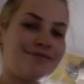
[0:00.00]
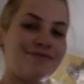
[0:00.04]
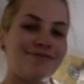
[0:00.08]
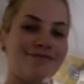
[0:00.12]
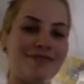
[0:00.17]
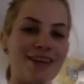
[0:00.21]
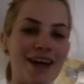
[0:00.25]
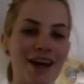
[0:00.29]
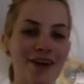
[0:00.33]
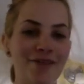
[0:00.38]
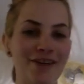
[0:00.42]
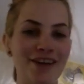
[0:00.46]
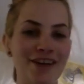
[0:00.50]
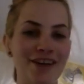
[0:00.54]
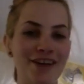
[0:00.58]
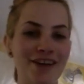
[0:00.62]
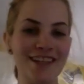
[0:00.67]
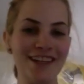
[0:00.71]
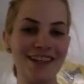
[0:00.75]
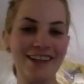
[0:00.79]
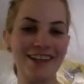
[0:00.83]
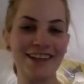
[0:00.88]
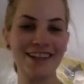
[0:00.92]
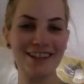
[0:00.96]
Can't wait to
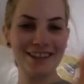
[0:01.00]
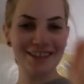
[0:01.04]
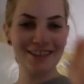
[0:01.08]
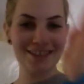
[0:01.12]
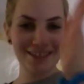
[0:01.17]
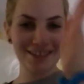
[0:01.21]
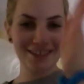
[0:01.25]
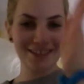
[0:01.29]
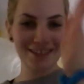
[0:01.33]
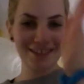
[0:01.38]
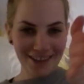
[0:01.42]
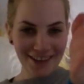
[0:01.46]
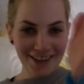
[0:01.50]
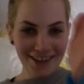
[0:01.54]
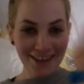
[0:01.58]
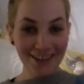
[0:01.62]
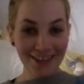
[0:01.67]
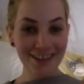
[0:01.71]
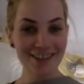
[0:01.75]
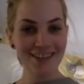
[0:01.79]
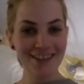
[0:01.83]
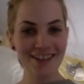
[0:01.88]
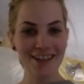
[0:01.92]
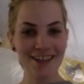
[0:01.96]
eat it.
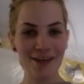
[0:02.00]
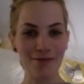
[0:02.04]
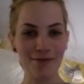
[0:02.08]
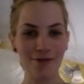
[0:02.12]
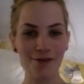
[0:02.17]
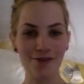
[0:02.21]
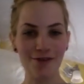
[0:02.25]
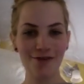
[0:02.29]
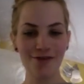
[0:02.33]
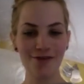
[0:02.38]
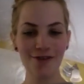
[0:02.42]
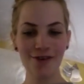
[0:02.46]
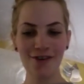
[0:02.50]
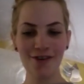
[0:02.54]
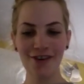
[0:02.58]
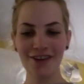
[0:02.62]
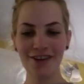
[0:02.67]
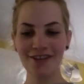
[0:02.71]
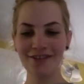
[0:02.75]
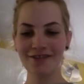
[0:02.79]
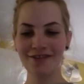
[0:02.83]
Keep moving forward.